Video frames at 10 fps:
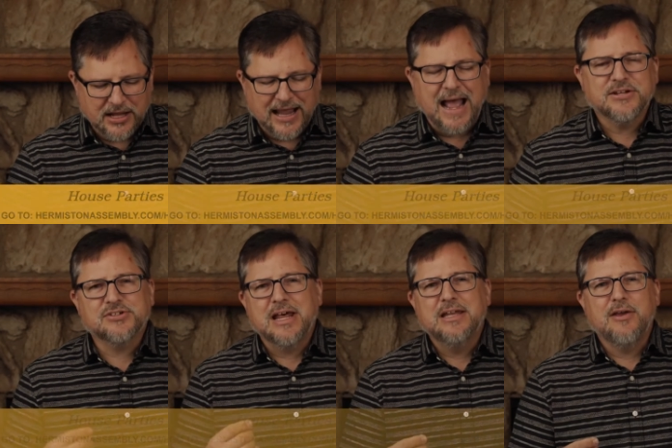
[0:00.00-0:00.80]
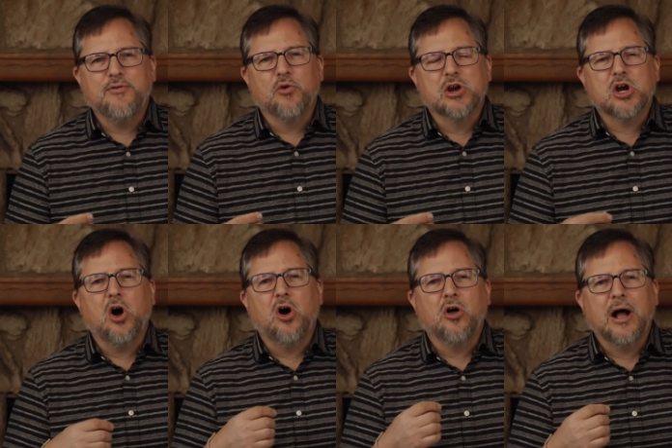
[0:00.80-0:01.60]
last Sunday, if you
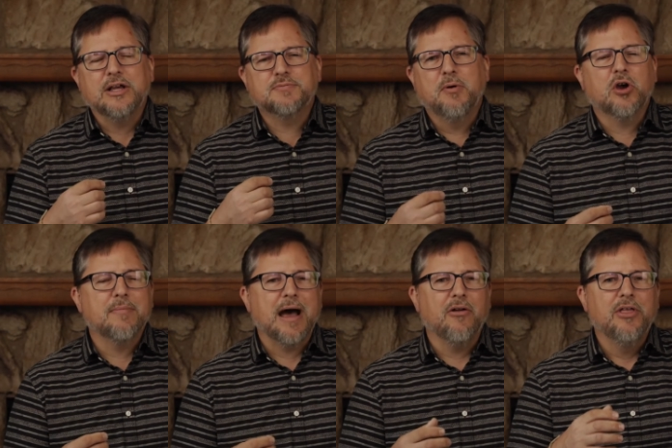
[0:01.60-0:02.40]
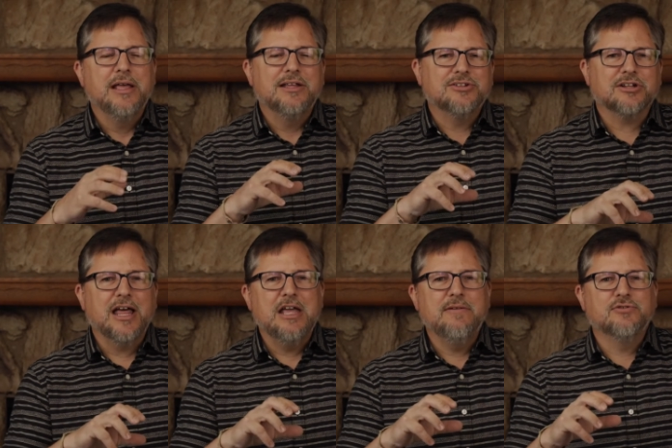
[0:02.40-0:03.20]
recall, I spoke about
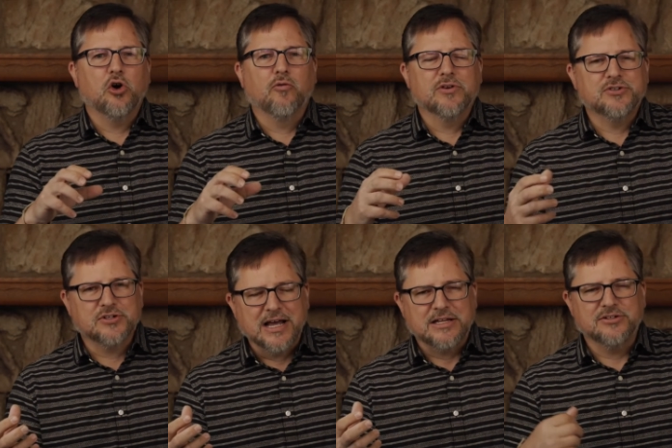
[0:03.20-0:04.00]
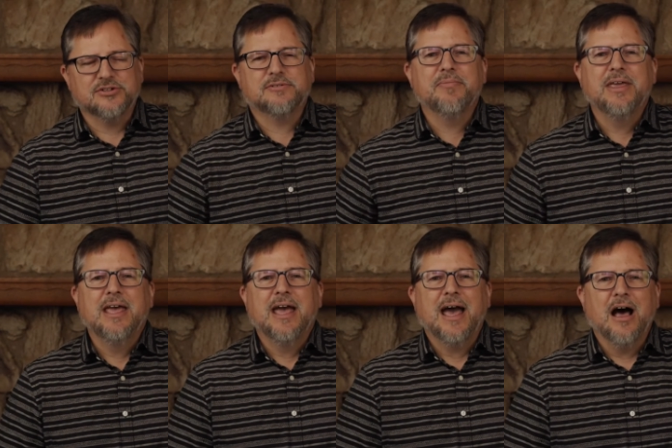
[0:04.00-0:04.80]
slaves over sons,
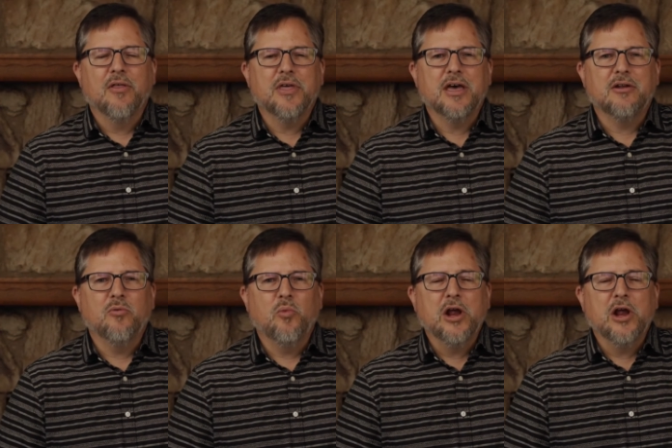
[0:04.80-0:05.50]
how that